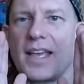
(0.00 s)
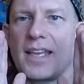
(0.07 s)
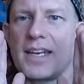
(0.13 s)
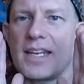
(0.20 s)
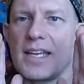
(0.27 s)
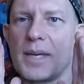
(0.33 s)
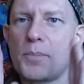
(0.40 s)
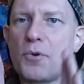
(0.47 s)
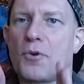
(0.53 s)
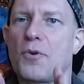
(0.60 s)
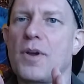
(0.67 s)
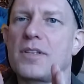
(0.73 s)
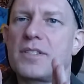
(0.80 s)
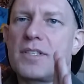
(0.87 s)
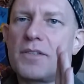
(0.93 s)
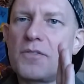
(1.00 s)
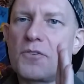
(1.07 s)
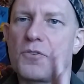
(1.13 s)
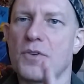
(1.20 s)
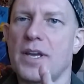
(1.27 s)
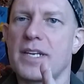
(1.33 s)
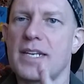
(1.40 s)
getting a progressive,
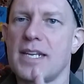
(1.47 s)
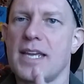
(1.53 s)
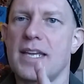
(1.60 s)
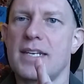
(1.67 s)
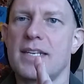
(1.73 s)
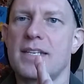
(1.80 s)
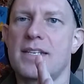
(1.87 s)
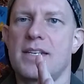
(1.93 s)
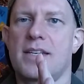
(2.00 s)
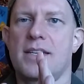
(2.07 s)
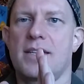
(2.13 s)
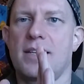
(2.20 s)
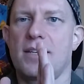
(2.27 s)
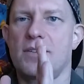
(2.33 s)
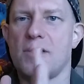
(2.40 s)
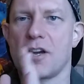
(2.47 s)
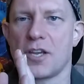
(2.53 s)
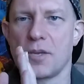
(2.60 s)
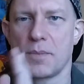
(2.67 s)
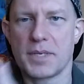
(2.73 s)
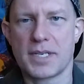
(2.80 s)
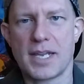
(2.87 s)
graduated
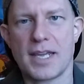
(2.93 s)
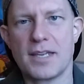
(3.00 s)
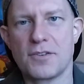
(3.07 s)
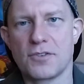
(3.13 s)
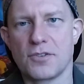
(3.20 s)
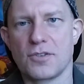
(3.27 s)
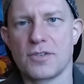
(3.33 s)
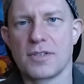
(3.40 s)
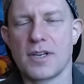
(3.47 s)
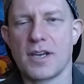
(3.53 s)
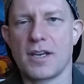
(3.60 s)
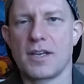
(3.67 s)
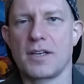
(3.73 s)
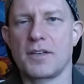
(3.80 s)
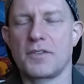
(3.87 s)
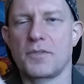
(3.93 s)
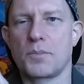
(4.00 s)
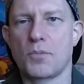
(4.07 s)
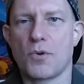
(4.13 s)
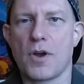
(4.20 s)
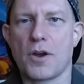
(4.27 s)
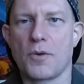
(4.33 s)
documentation
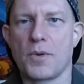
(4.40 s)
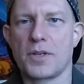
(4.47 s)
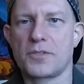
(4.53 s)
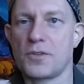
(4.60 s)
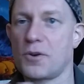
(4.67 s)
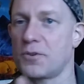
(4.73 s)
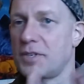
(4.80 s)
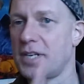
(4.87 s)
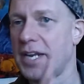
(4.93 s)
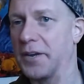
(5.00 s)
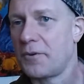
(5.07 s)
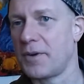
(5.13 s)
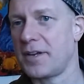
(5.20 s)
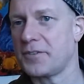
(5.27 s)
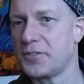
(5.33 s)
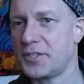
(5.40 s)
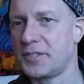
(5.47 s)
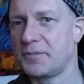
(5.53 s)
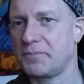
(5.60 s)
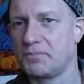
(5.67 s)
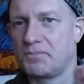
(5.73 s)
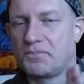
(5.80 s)
of progress or
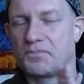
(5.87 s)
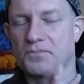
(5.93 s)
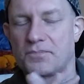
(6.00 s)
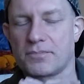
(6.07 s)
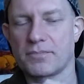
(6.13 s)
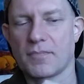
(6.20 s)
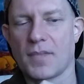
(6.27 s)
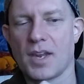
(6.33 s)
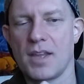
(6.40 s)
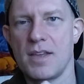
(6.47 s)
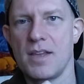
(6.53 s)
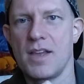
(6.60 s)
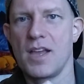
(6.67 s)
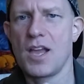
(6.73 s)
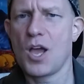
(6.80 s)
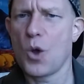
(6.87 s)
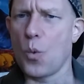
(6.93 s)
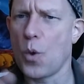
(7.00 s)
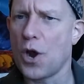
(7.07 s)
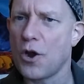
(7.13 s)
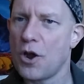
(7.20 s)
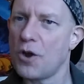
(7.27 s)
digression.
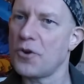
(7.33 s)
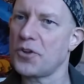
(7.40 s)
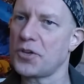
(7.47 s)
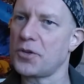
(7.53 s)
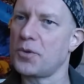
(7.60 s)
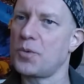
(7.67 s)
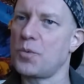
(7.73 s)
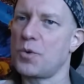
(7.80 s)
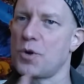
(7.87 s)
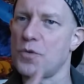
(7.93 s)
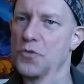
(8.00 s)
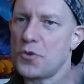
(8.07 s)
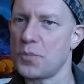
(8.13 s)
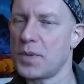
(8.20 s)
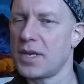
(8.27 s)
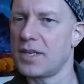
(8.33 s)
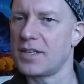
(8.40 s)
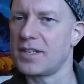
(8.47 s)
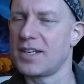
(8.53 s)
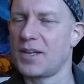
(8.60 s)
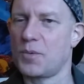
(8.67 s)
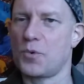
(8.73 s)
Where are you? Where have you
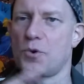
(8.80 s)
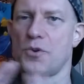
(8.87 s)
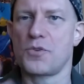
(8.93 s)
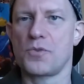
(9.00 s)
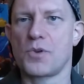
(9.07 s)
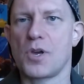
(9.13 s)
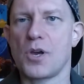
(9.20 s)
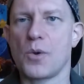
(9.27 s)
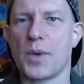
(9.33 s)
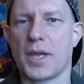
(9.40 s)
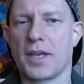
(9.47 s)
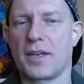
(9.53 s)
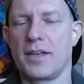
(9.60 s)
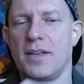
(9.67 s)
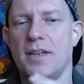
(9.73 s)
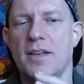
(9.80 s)
been? Where are you going?